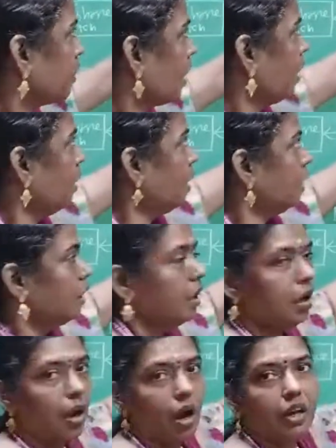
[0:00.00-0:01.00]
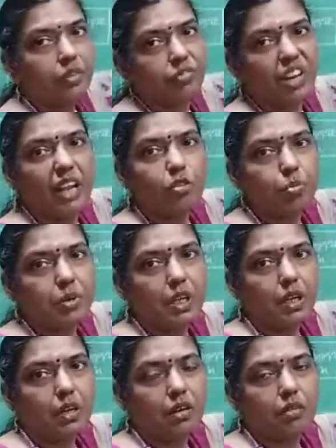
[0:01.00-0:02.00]
Or RF transmitter
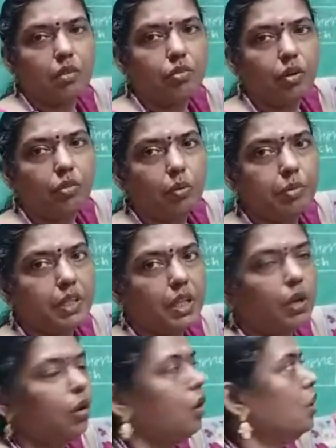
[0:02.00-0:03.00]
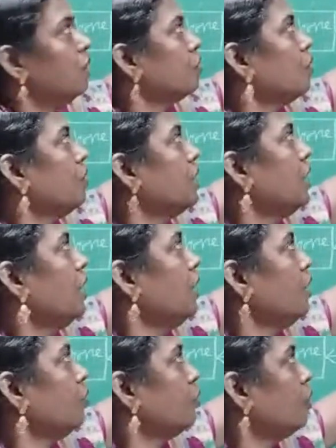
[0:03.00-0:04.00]
and receiver will be there. So
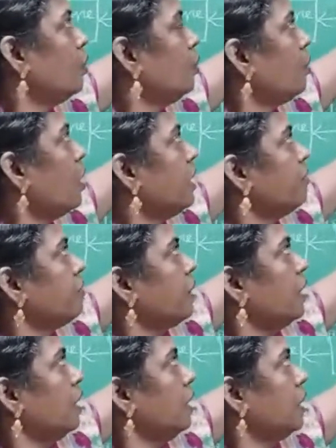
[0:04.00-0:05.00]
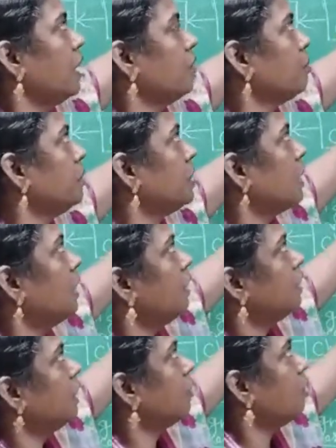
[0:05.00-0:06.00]
here through RF transmitter
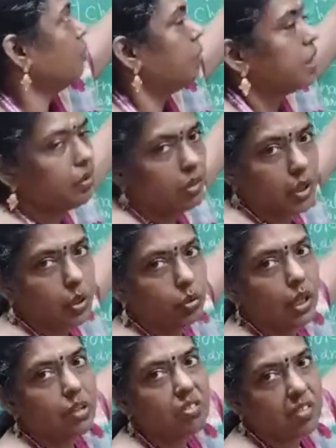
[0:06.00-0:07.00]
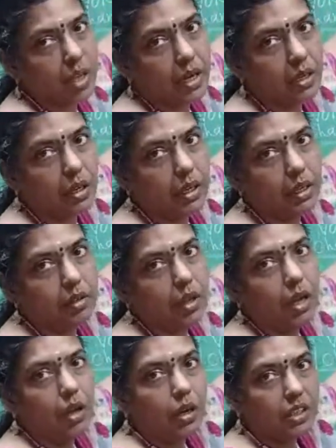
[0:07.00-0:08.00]
it will be given to the satellite
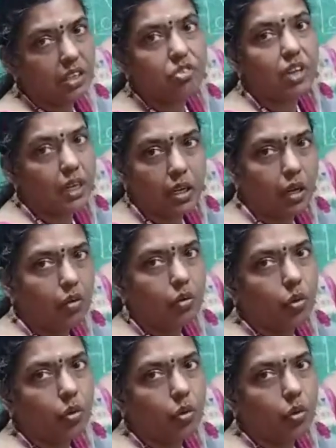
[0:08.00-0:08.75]
dish antenna.